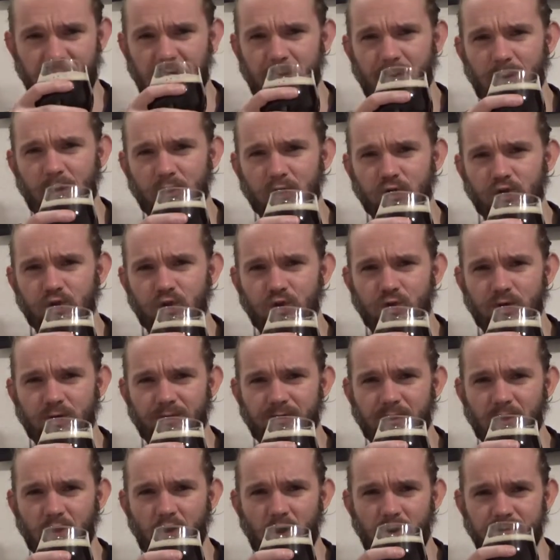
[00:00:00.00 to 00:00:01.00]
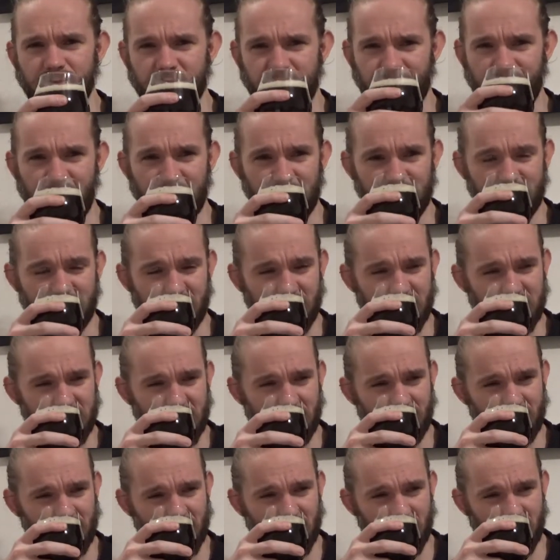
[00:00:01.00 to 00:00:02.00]
I'm not sure if the hops I mentioned, the
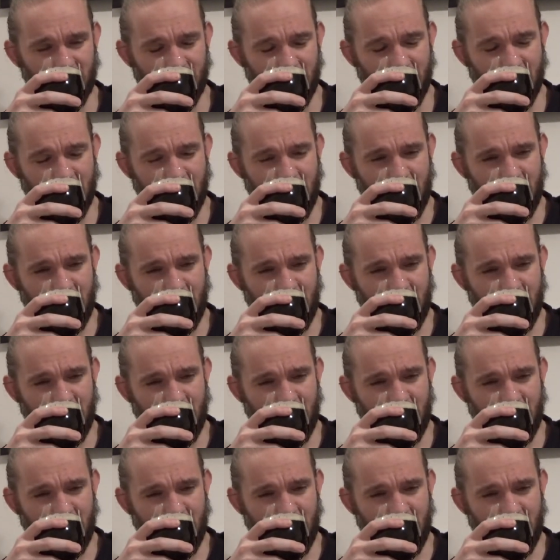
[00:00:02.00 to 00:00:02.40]
Simcoe,